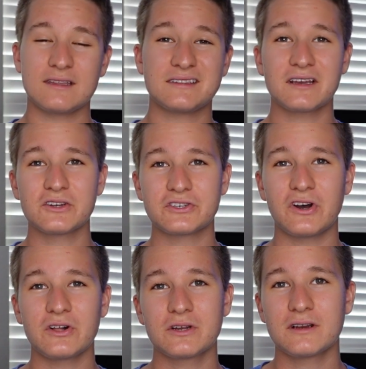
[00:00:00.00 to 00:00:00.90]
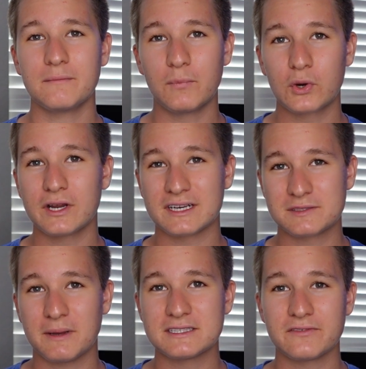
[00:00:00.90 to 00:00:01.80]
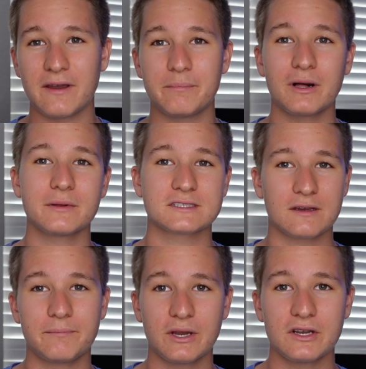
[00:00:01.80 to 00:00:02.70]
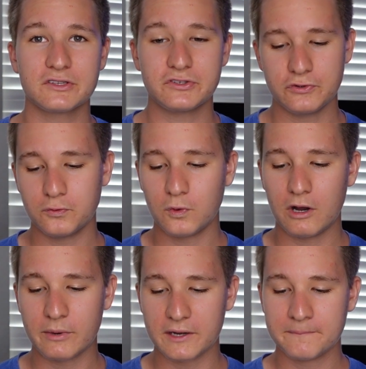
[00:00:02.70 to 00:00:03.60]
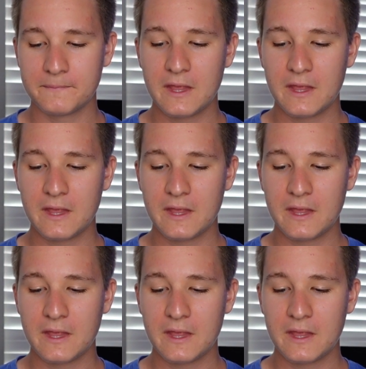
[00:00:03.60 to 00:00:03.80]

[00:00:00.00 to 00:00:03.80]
entire dollar more expensive at Publix compared to Walmart.